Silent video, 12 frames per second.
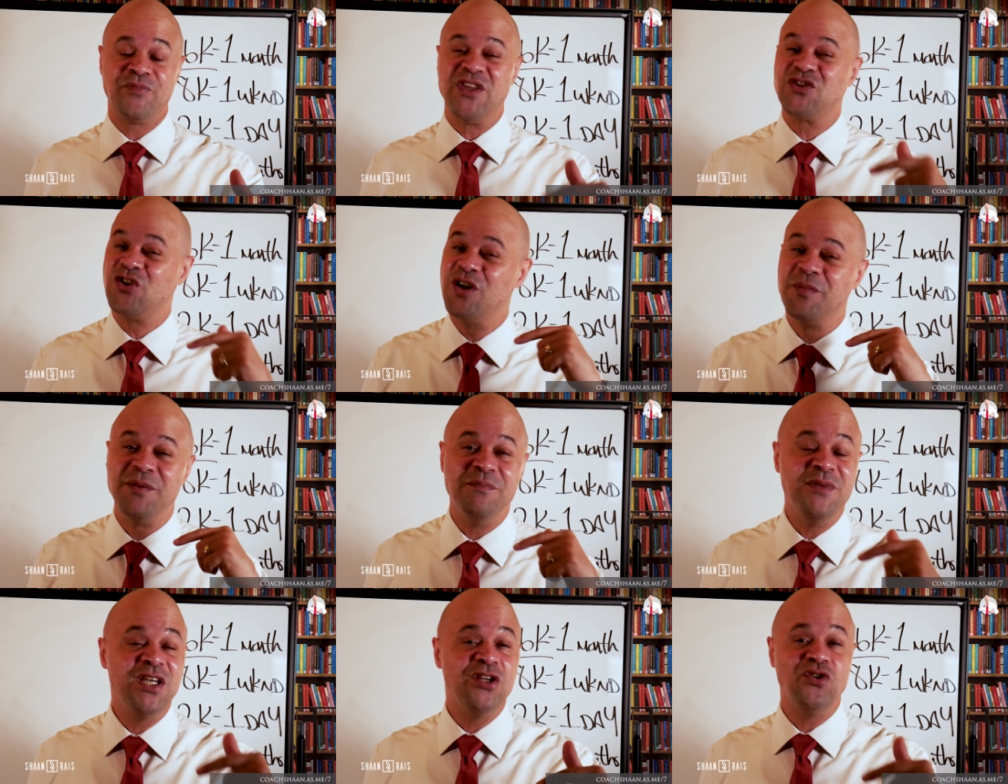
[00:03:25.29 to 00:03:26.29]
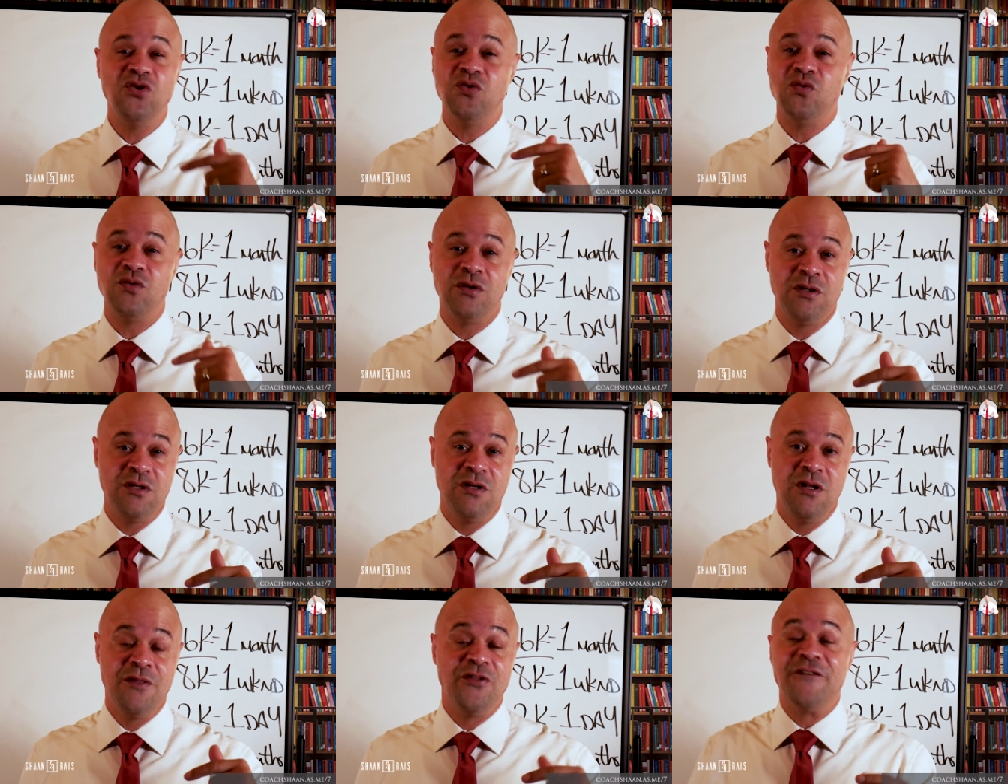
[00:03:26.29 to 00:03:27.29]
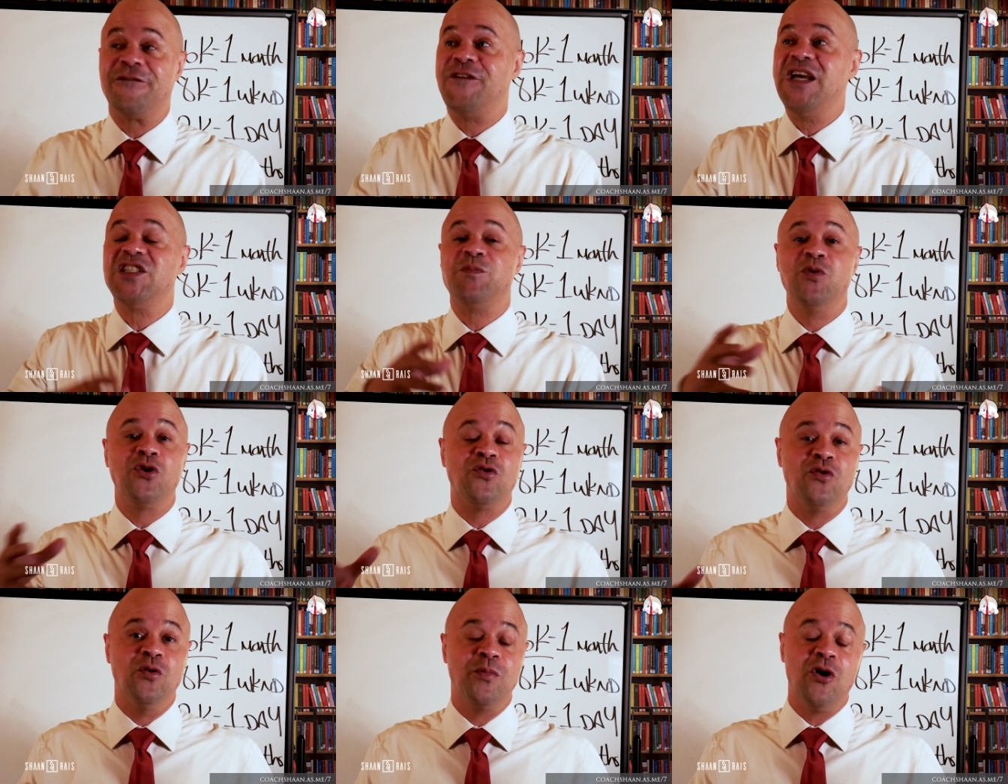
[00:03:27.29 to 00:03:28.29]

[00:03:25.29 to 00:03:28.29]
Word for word: It's going to be me and you. The Facebook group.